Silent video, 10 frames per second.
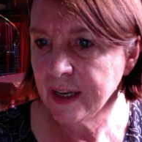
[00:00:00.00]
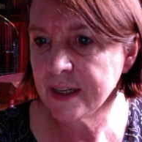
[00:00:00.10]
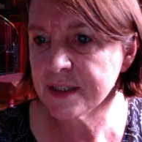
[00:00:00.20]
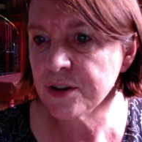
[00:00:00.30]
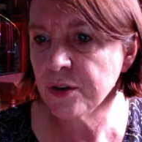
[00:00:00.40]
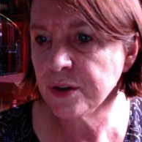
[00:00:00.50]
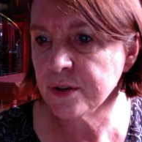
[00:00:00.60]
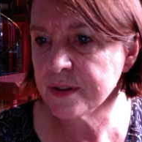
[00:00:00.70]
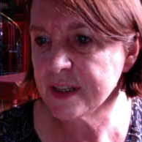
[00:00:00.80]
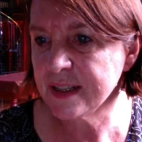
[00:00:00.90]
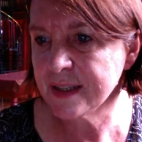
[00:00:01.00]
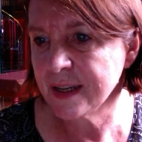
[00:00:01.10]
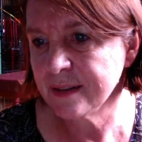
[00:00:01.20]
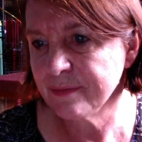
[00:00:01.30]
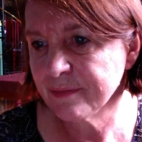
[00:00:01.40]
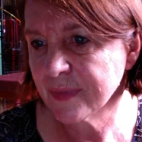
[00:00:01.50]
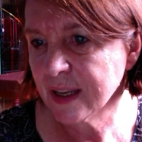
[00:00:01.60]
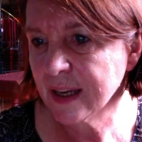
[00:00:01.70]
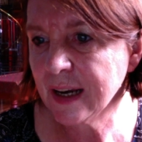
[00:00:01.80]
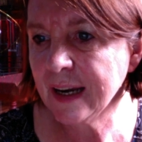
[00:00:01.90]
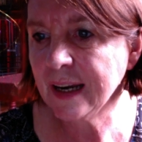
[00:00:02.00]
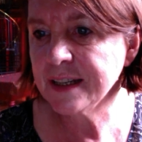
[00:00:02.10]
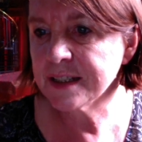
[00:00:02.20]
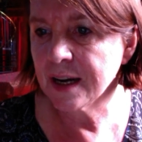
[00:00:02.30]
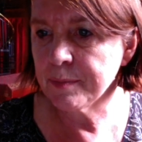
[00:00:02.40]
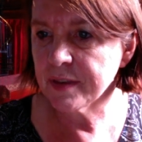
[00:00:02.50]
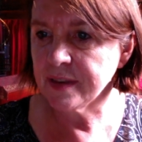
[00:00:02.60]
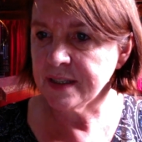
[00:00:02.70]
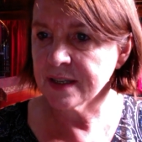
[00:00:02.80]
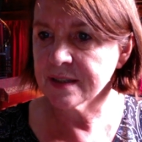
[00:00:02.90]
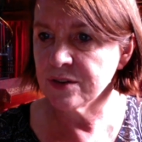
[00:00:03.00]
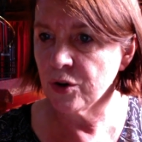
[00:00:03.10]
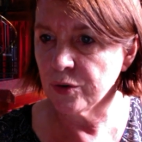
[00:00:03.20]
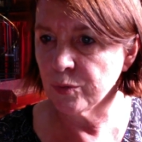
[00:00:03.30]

It's no use, he said. Clearly telepathy does not